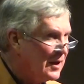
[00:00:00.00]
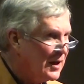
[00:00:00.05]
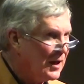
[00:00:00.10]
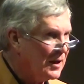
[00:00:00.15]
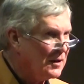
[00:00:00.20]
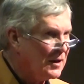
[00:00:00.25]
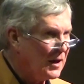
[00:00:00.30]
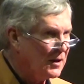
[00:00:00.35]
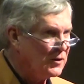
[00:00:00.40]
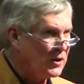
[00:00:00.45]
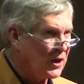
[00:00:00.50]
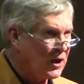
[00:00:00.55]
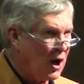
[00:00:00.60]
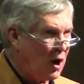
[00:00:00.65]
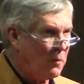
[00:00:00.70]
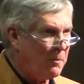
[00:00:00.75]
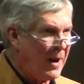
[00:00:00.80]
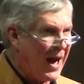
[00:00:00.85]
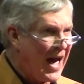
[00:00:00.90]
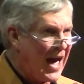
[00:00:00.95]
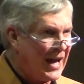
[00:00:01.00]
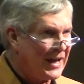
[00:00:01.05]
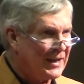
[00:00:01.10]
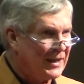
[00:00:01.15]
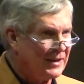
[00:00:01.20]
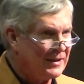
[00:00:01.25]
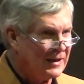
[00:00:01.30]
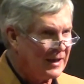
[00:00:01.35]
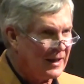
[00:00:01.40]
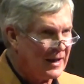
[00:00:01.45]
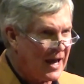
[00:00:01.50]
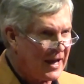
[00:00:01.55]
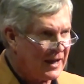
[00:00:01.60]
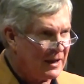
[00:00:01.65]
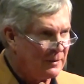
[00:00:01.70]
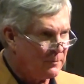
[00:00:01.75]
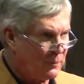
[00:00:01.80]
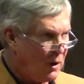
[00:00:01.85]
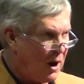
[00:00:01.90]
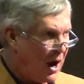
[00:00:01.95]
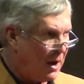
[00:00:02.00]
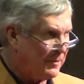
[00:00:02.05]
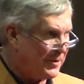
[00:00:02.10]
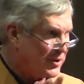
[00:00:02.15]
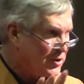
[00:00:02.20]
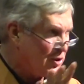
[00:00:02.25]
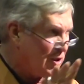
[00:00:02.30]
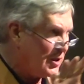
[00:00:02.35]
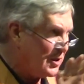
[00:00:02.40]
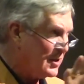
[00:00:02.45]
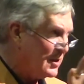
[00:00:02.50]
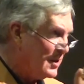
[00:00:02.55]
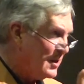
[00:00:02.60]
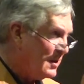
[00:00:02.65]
and you go back, and I can promise you,